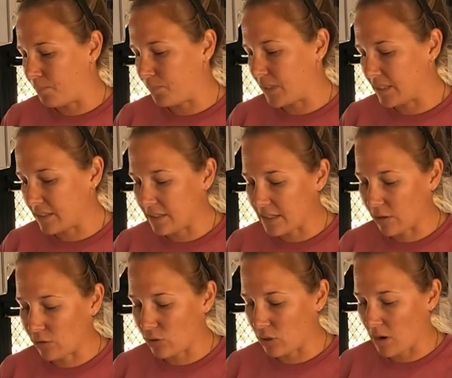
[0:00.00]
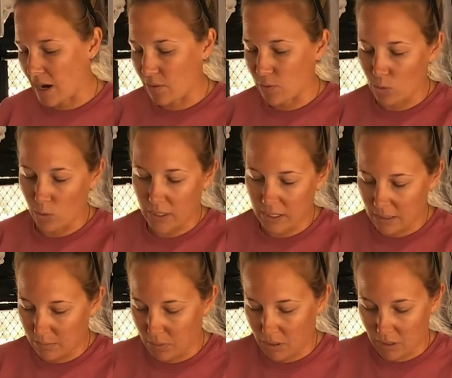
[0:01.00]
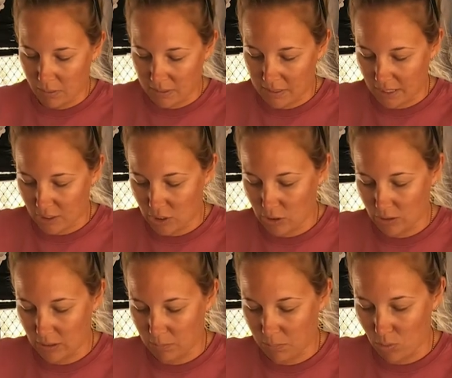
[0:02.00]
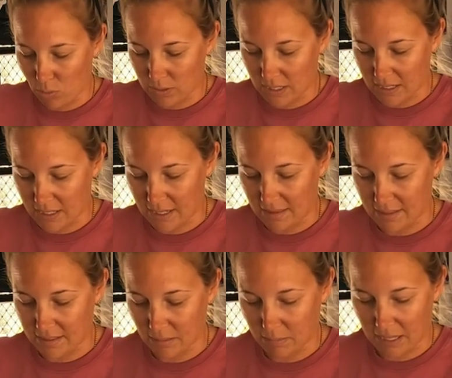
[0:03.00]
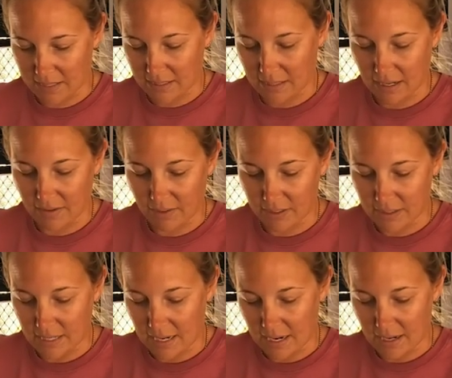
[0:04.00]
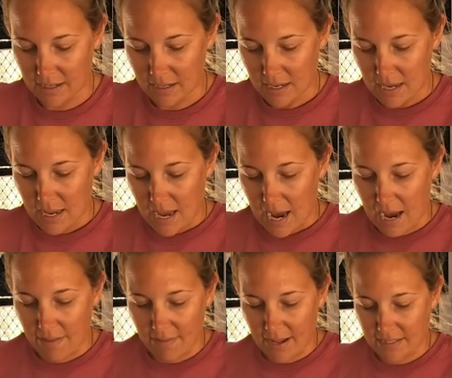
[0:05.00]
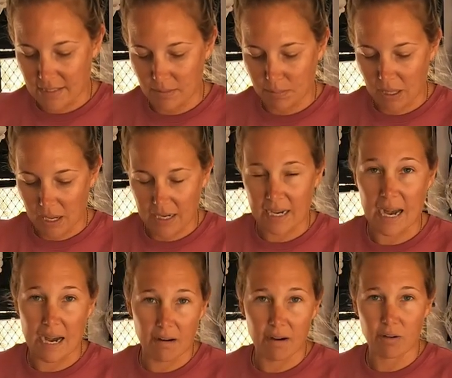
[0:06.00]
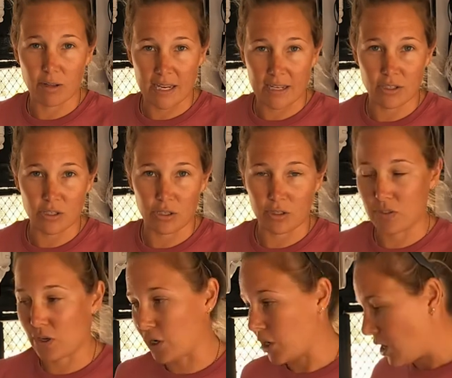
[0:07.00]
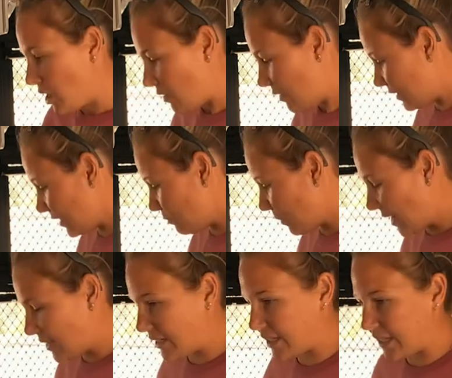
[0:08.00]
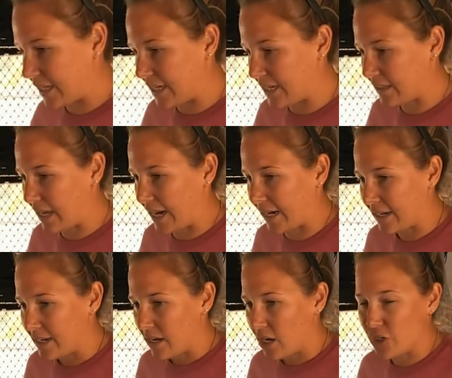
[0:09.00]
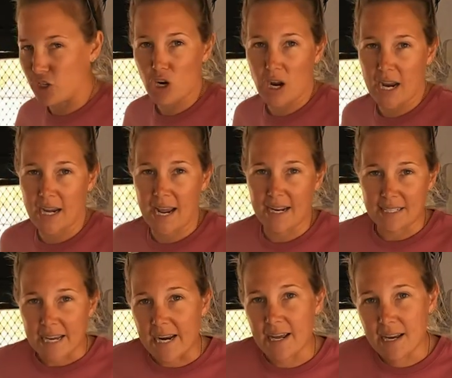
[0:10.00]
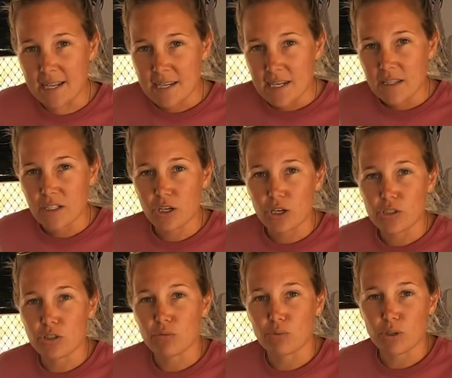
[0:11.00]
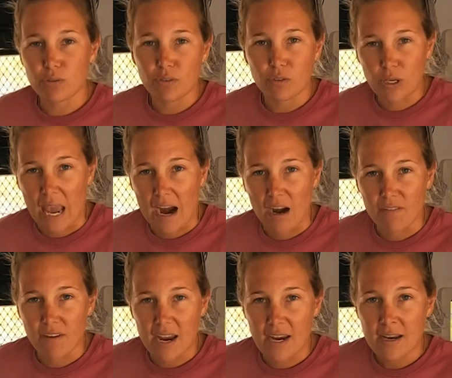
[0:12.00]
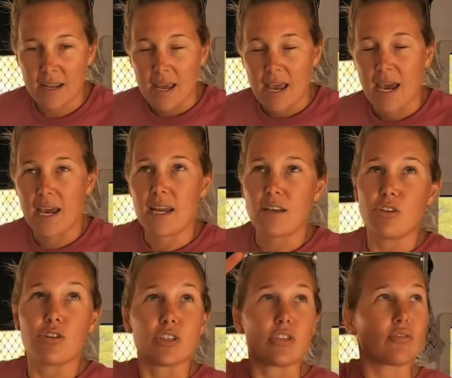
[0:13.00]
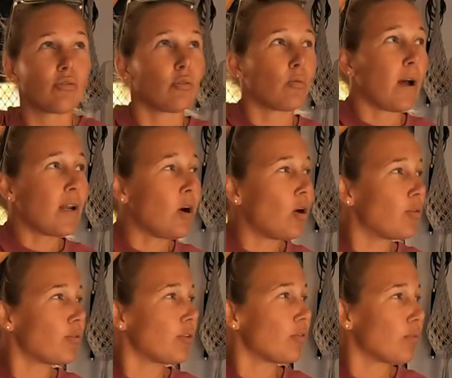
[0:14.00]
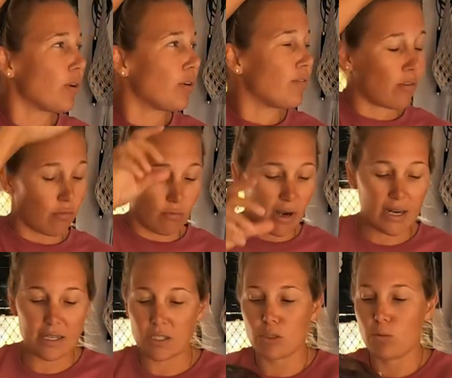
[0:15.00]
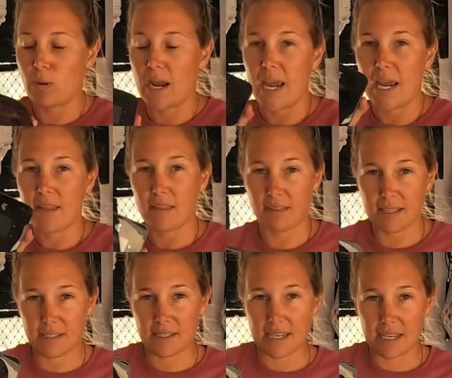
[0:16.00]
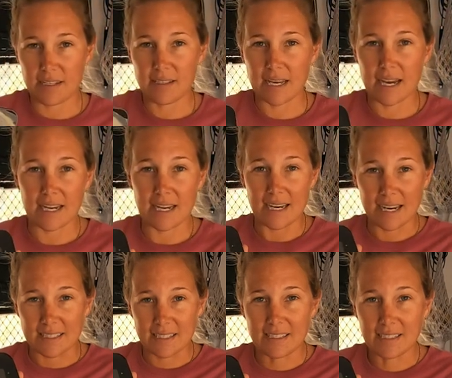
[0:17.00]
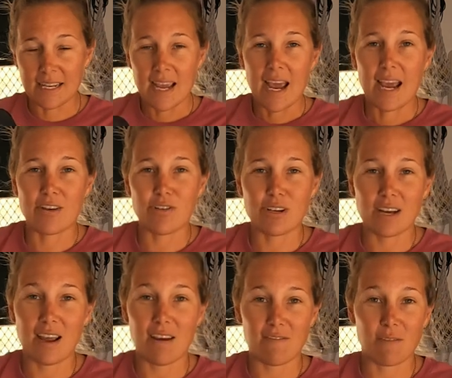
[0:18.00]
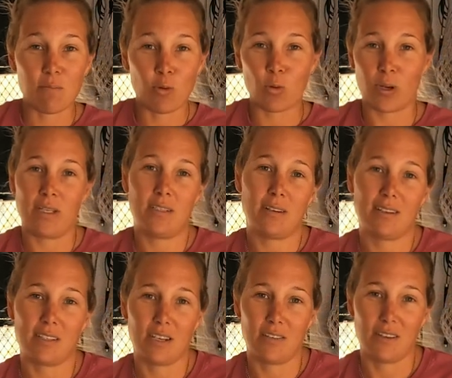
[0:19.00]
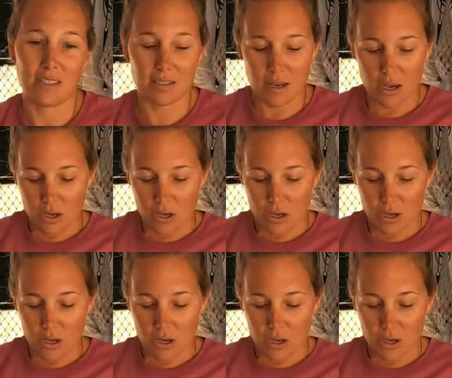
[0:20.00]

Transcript: this is a Telstra Nighthawk, and in the bottom it's actually got little ports underneath these little plastic covers here, and that's to plug an aerial into. So this is basically like a giant antenna that goes on the roof of your caravan, and you just drill one hole through the roof, run it to where this is and connect it, and you're gonna have more internet service.